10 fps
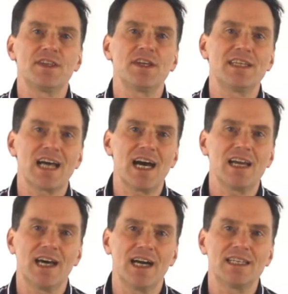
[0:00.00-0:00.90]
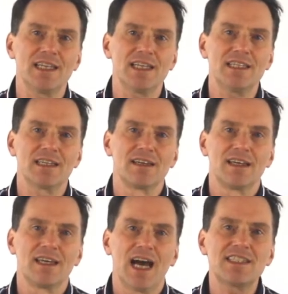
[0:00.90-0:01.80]
that is highlighted
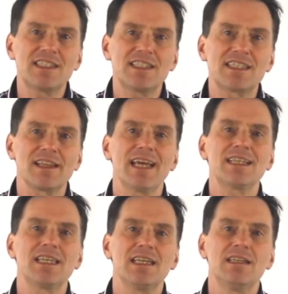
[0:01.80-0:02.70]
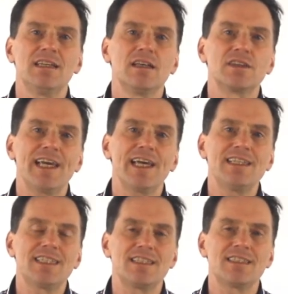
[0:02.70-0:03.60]
and then selecting the
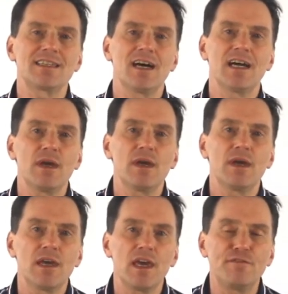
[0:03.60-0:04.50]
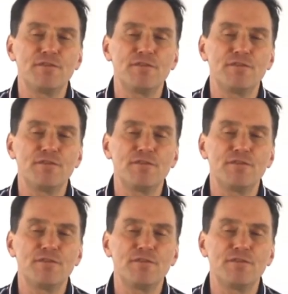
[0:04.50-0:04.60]
latest time if